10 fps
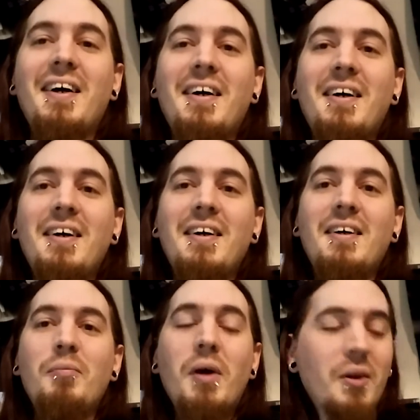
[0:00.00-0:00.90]

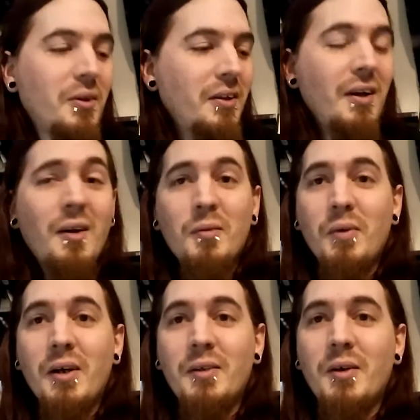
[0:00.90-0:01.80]
uh, metal on
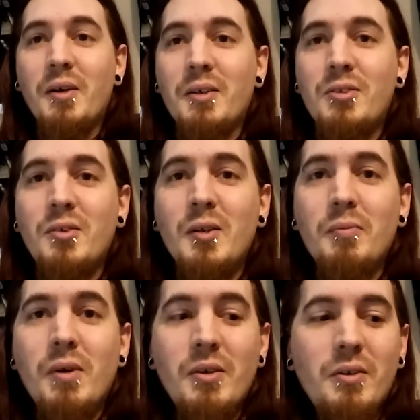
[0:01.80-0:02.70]
my
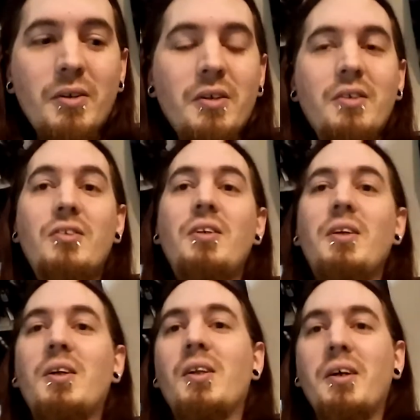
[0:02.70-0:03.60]
non-extreme metal
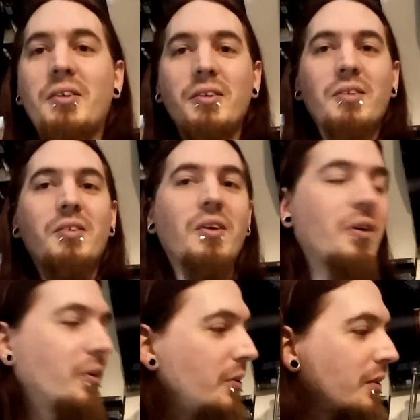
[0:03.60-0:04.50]
CD collection,
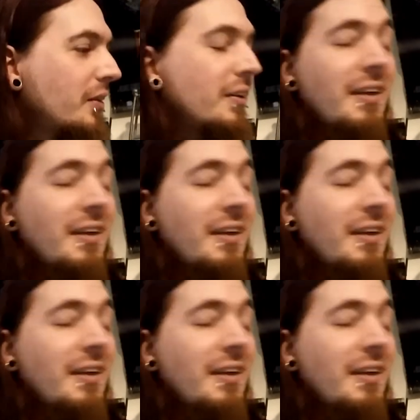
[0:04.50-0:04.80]
so